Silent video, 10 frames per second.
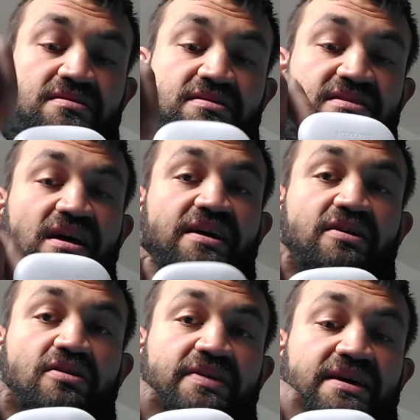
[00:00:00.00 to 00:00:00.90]
the
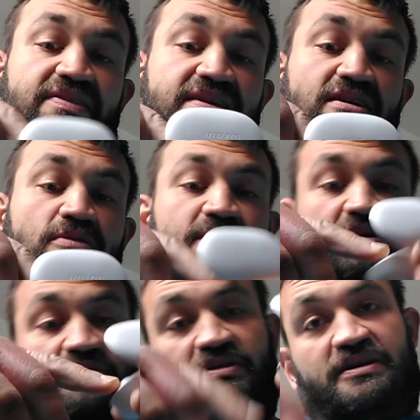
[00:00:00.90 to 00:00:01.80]
style that they come
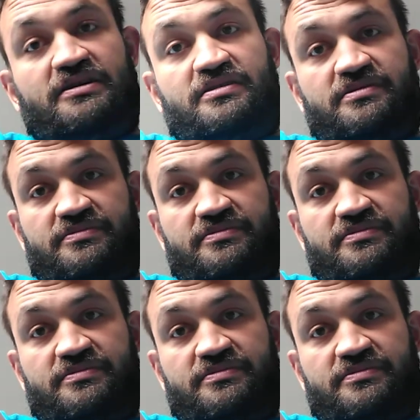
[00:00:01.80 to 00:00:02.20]
in right here.